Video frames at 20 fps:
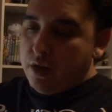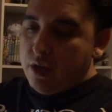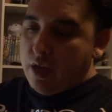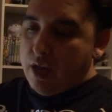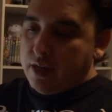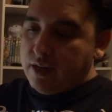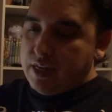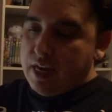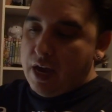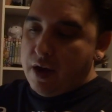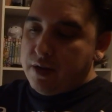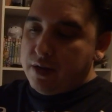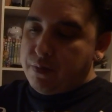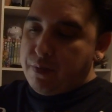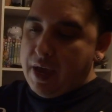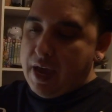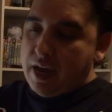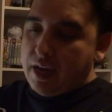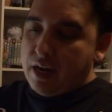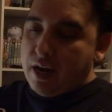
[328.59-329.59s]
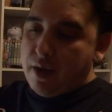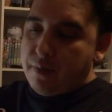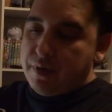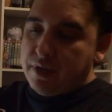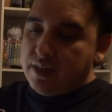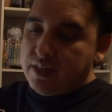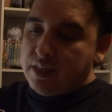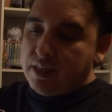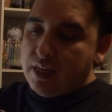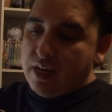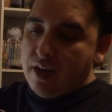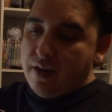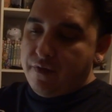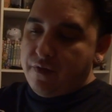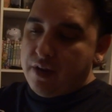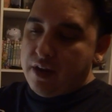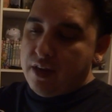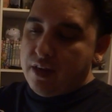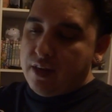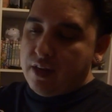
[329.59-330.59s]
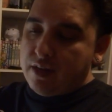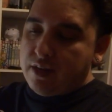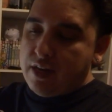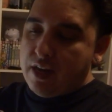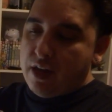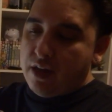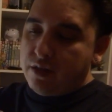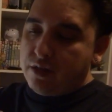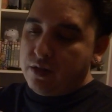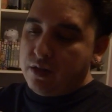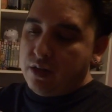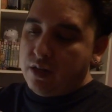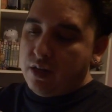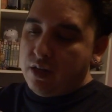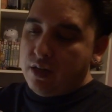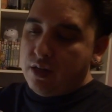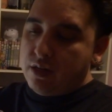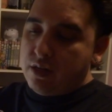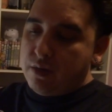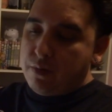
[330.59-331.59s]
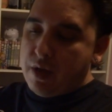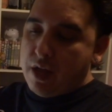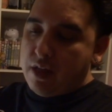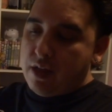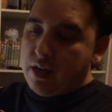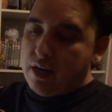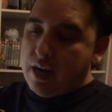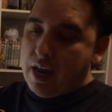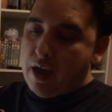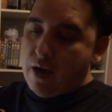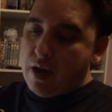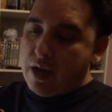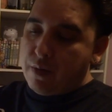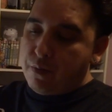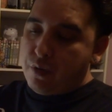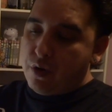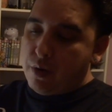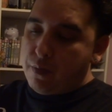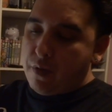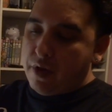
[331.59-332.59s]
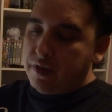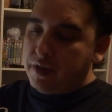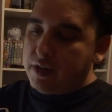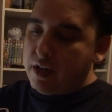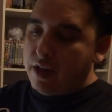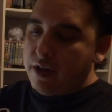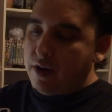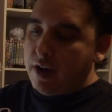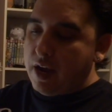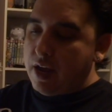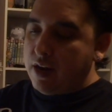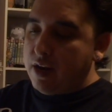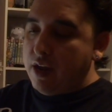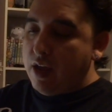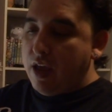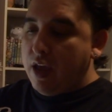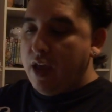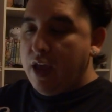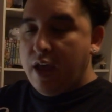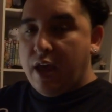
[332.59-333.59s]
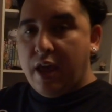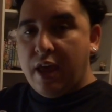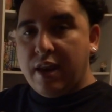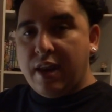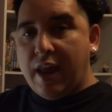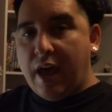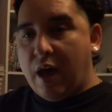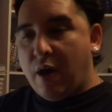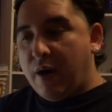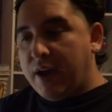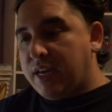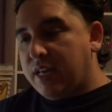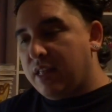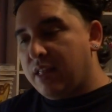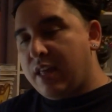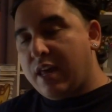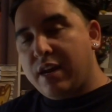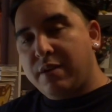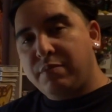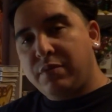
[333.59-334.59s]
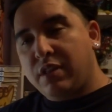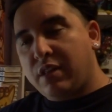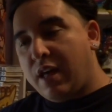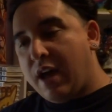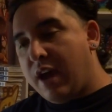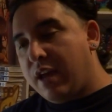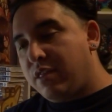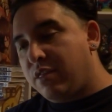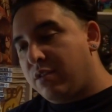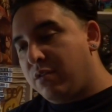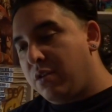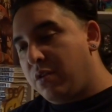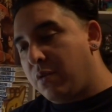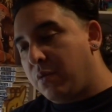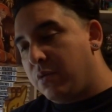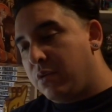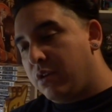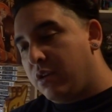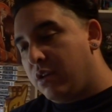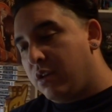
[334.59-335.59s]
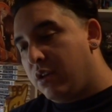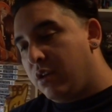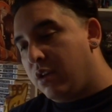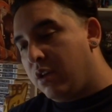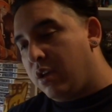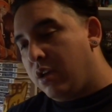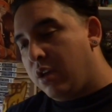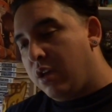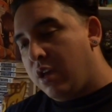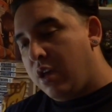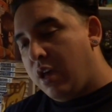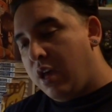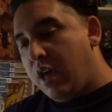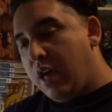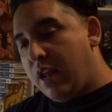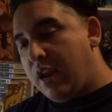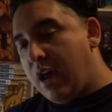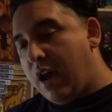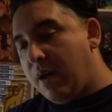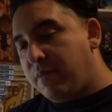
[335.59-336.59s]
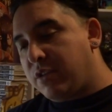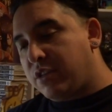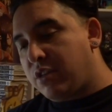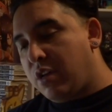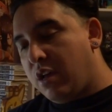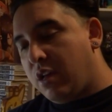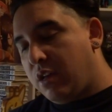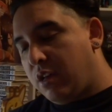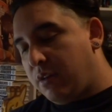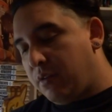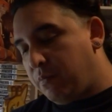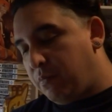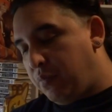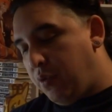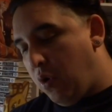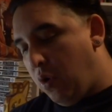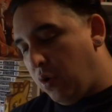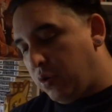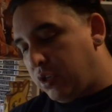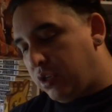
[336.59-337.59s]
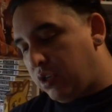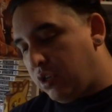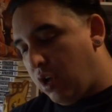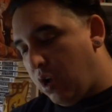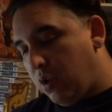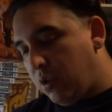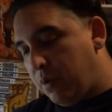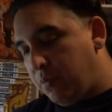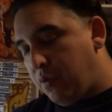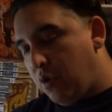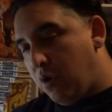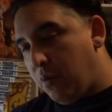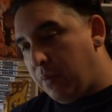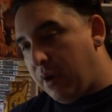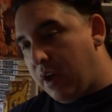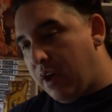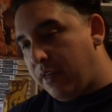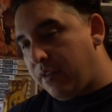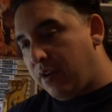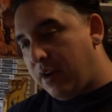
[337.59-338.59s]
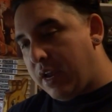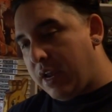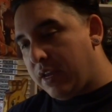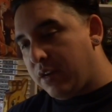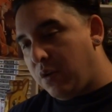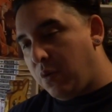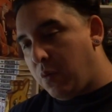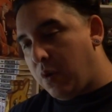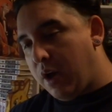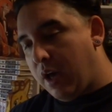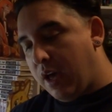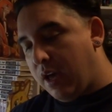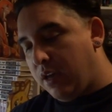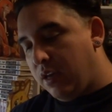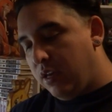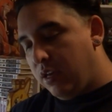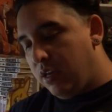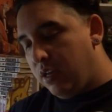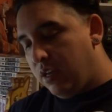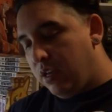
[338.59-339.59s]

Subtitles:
And see how he's backing up, he's sniffing, the tail's smelling. Now I can put him on this other hand, and now I can let him glide through. And now I'm just going to slowly pull my other hand away